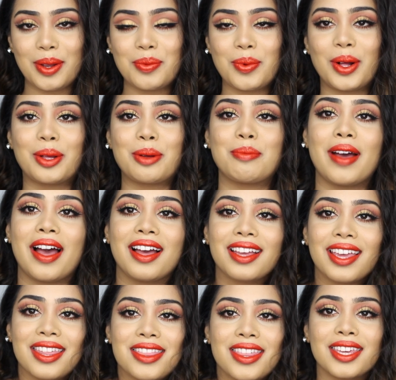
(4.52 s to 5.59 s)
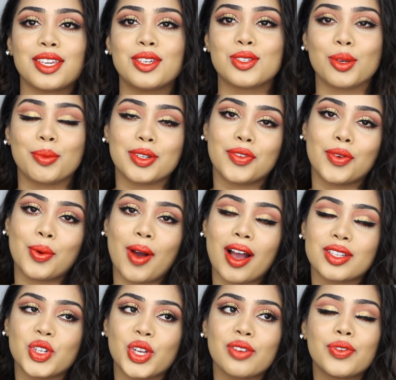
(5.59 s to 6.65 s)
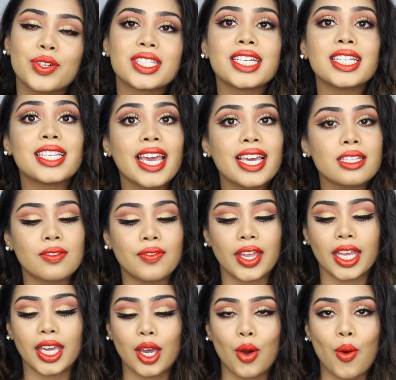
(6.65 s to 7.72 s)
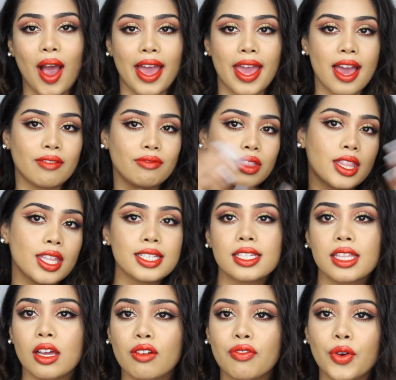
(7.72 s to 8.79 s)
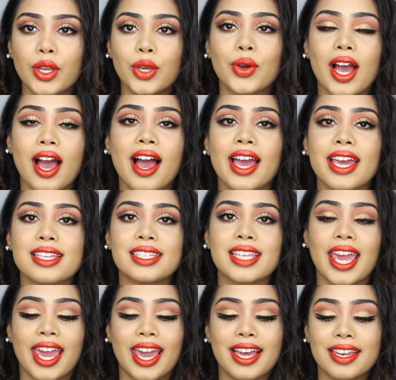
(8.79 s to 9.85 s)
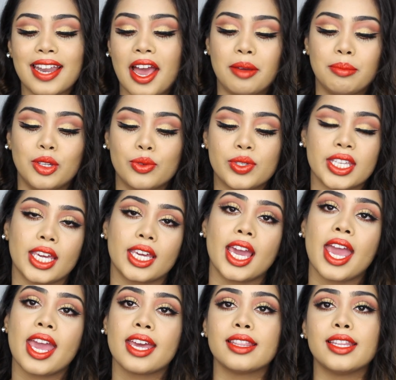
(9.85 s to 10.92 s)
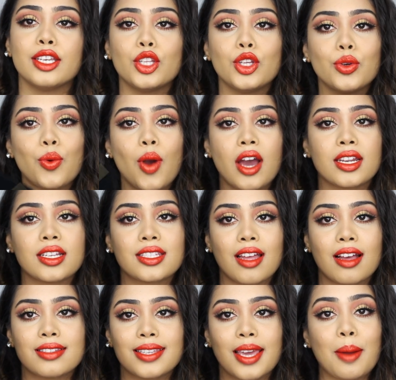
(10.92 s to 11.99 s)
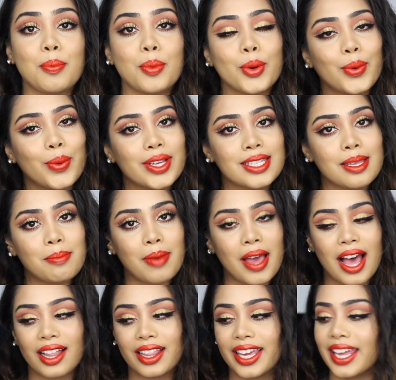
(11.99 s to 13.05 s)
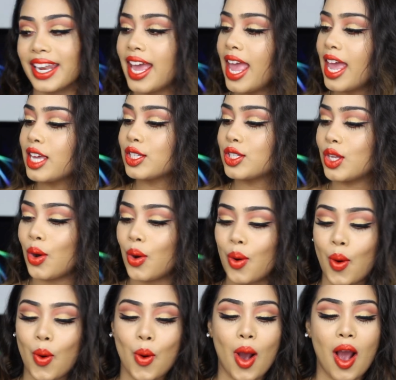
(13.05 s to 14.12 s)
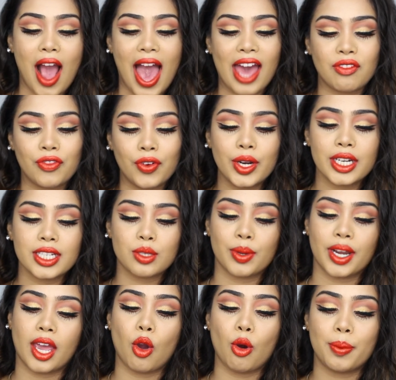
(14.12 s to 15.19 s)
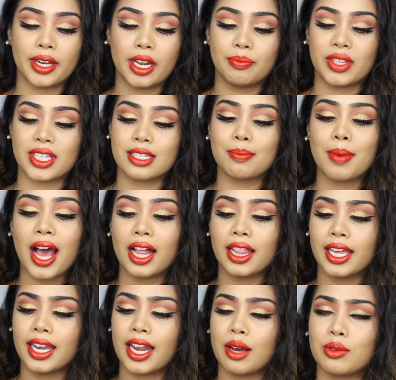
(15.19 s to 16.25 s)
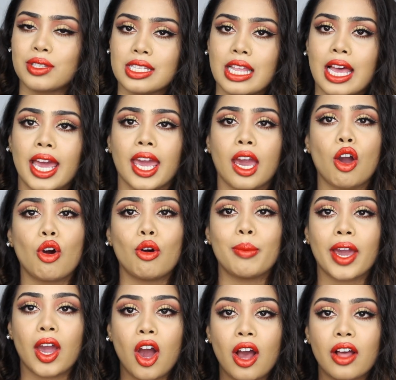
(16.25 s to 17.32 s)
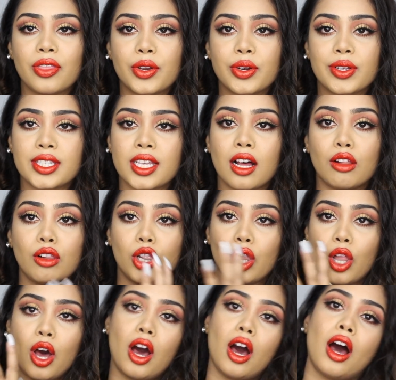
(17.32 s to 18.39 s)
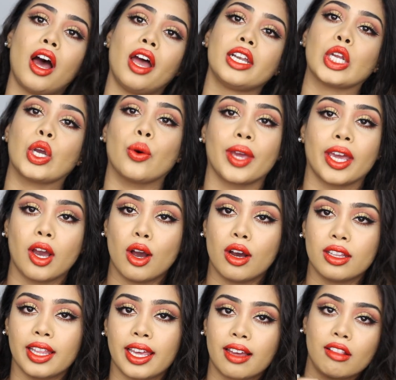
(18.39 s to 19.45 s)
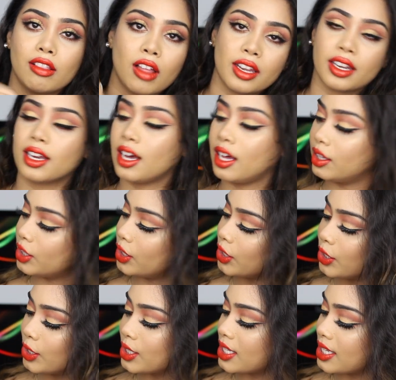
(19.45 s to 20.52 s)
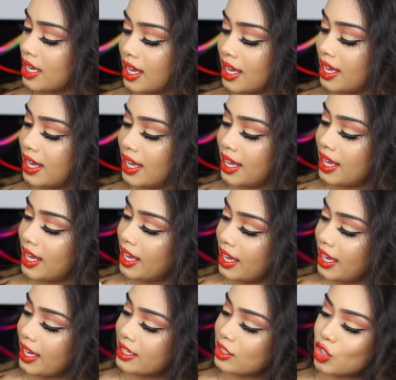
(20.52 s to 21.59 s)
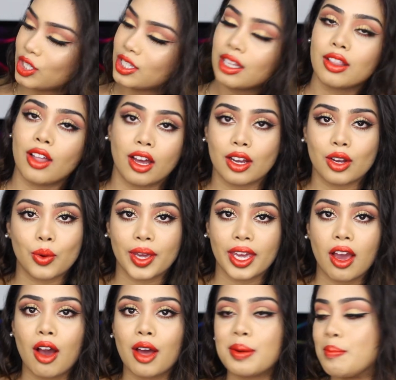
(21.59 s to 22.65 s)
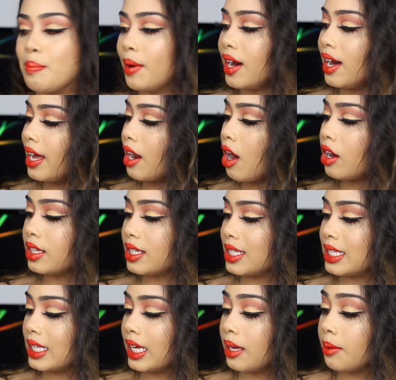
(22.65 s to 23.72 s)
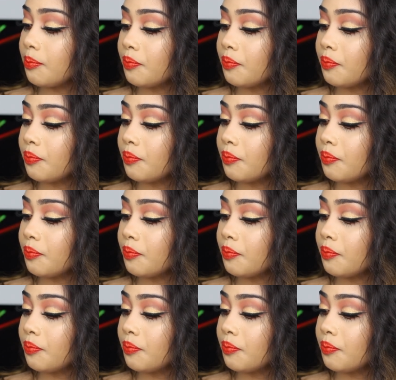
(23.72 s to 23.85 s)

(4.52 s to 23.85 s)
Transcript: welcome back and thank you so much for watching. For today's video, I have this look for you guys and I'm using the new Anastasia Prism palette. So at first, when I opened up this palette, I was like, oh my god, there's a lot going on. Like a lot of colors and just a lot going on. But honestly,